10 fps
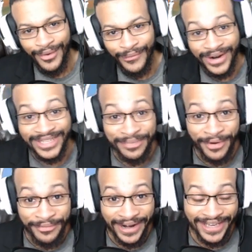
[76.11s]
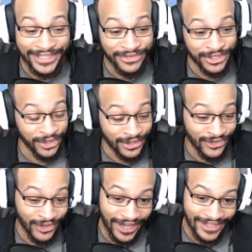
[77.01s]
What is up, everybody? It's
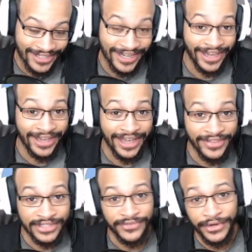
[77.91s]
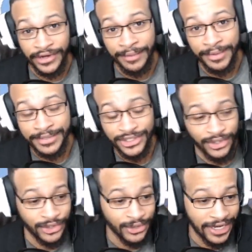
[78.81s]
Resourceful, and today in this video I'm going to be
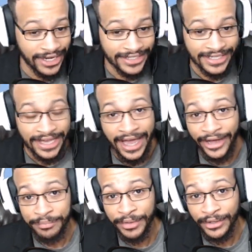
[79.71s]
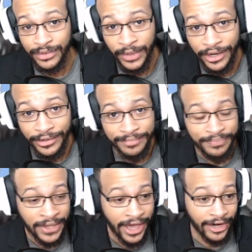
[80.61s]
showing you guys how to build well,
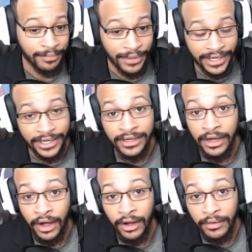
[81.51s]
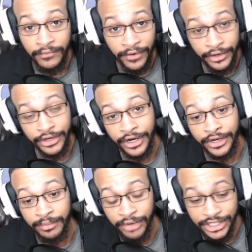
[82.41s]
how to play very good
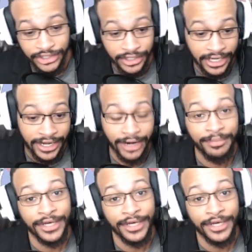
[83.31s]
under pressure, and how to play